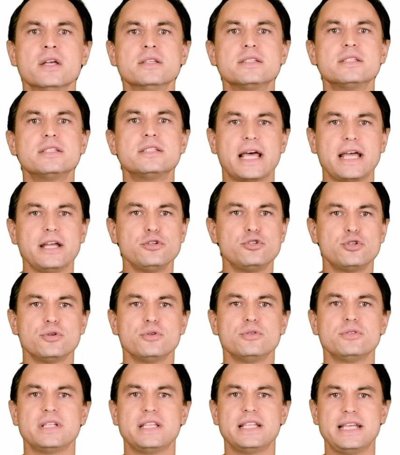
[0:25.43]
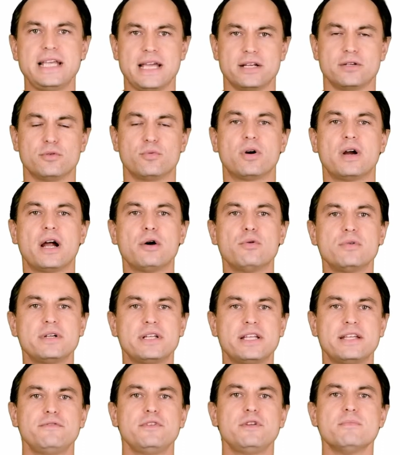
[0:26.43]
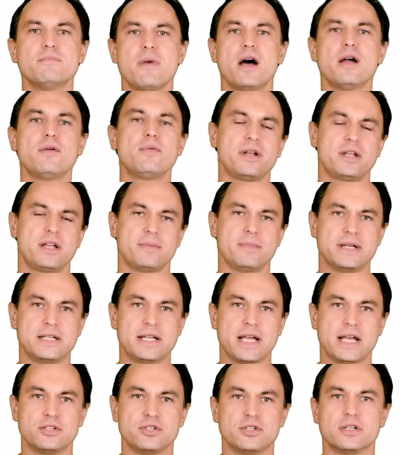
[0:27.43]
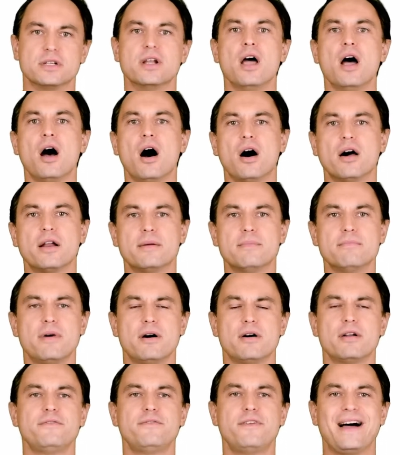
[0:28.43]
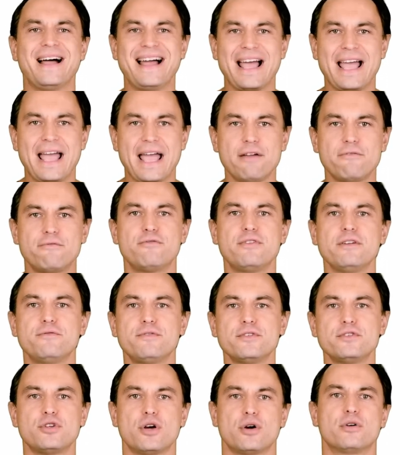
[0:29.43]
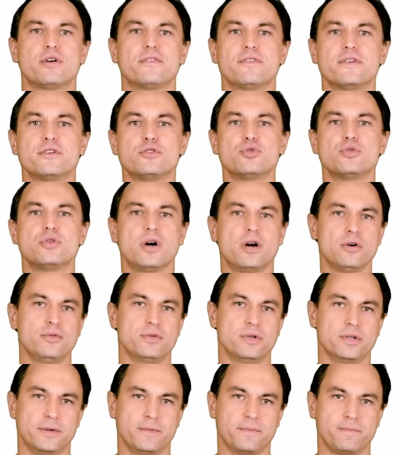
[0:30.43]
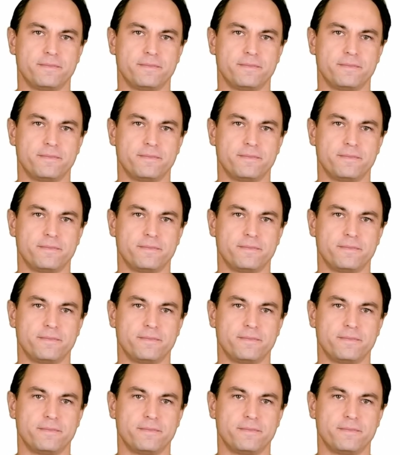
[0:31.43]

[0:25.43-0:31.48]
Stay tuned to the end where I will give you my recommendation on a modifier every photographer should own.